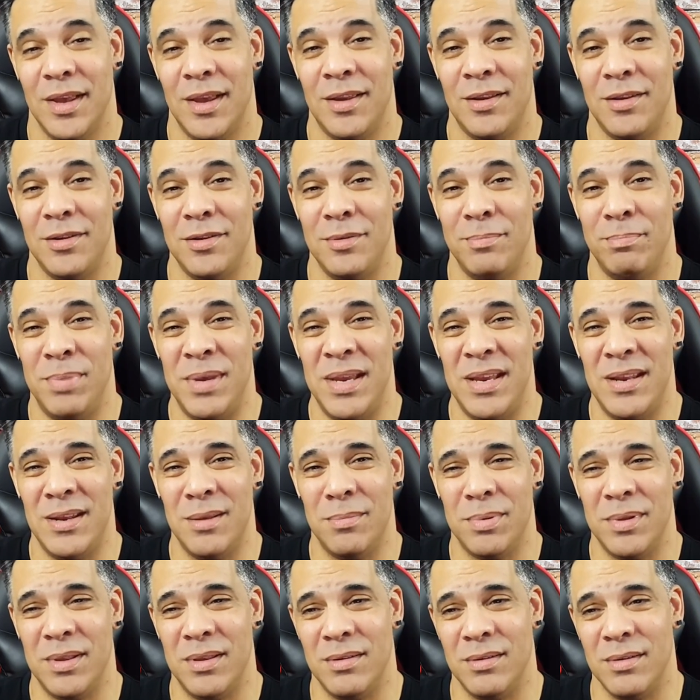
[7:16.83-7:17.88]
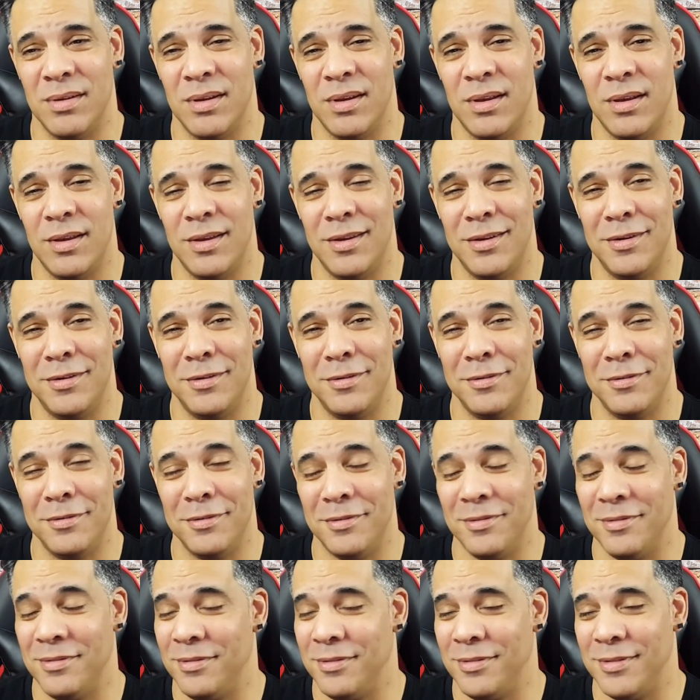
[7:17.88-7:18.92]
oh, you're beating up a little kid.
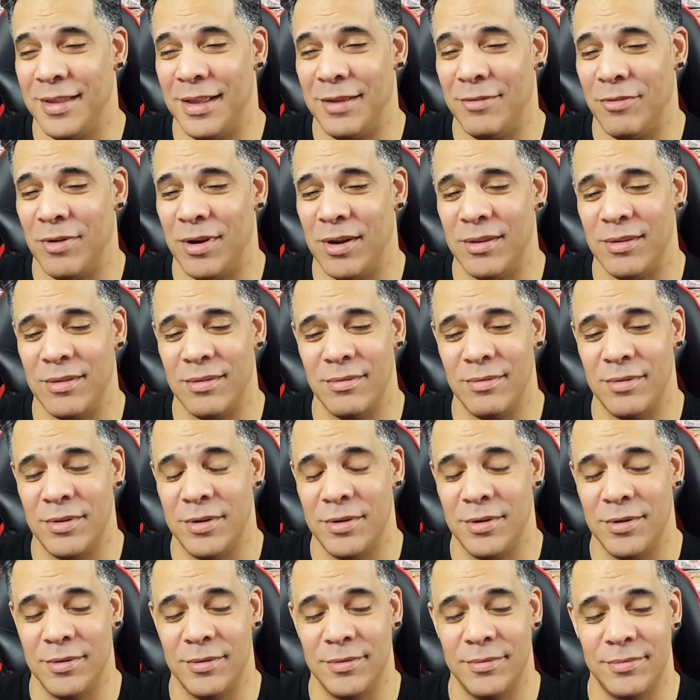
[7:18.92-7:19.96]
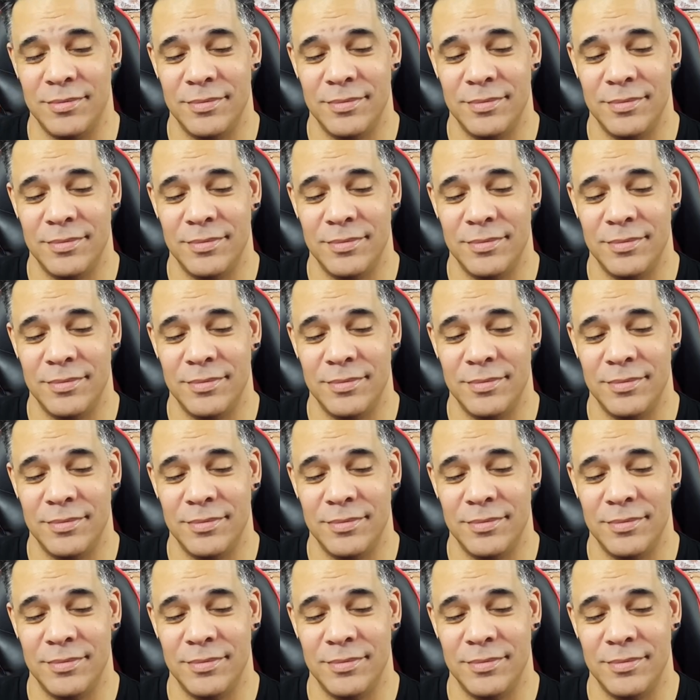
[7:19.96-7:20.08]
It's not right, you know.